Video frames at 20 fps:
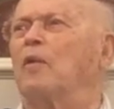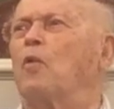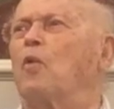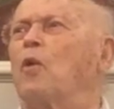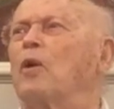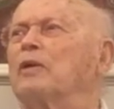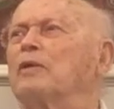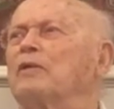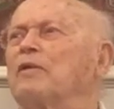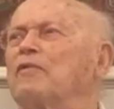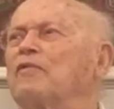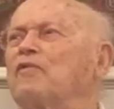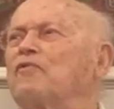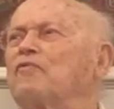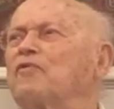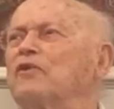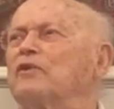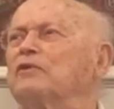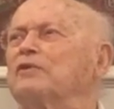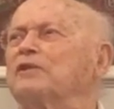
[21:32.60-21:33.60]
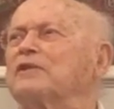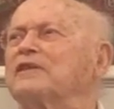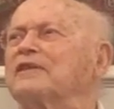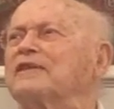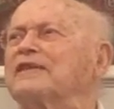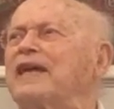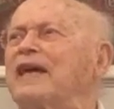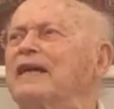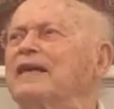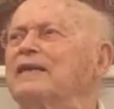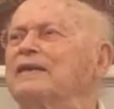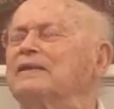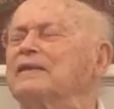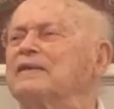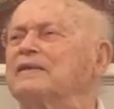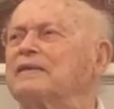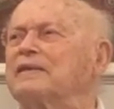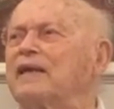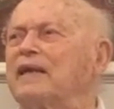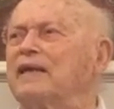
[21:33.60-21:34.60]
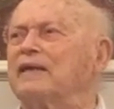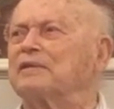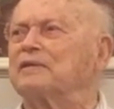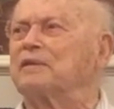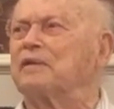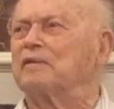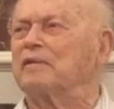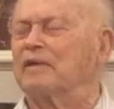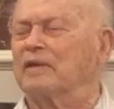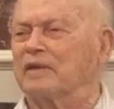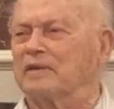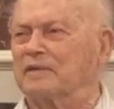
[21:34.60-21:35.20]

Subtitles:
One of the first scientist astronauts.